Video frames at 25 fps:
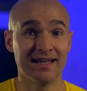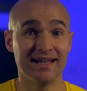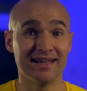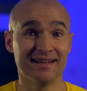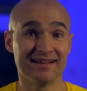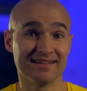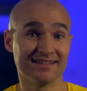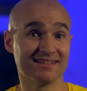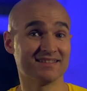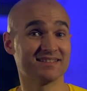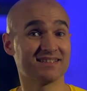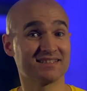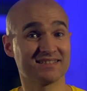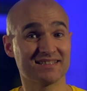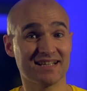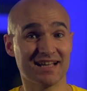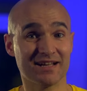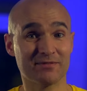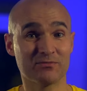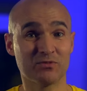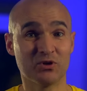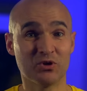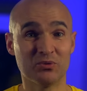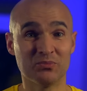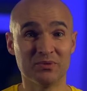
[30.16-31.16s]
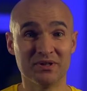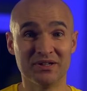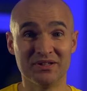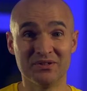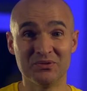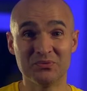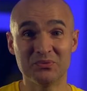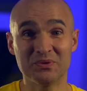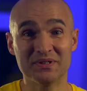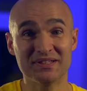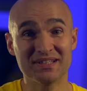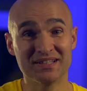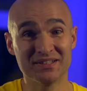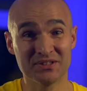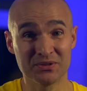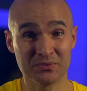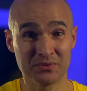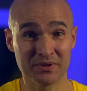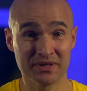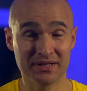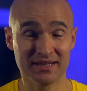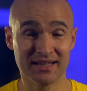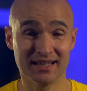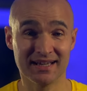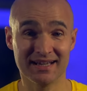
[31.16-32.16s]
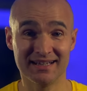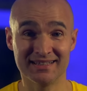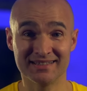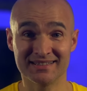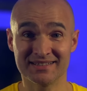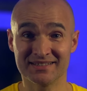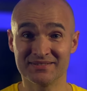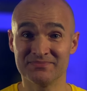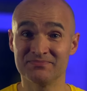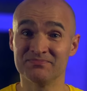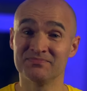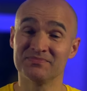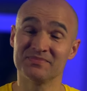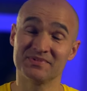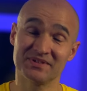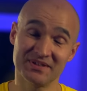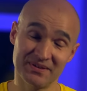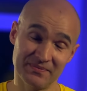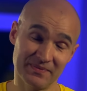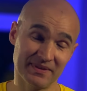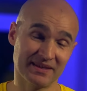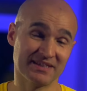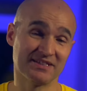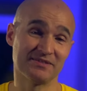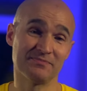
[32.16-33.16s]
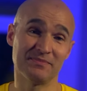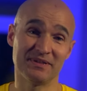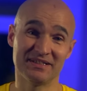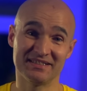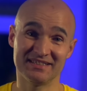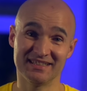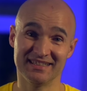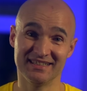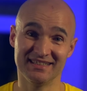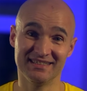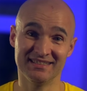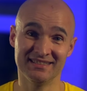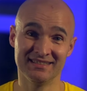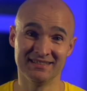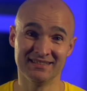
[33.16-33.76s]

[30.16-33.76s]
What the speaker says: And at this exact moment, we tend to realize something is missing.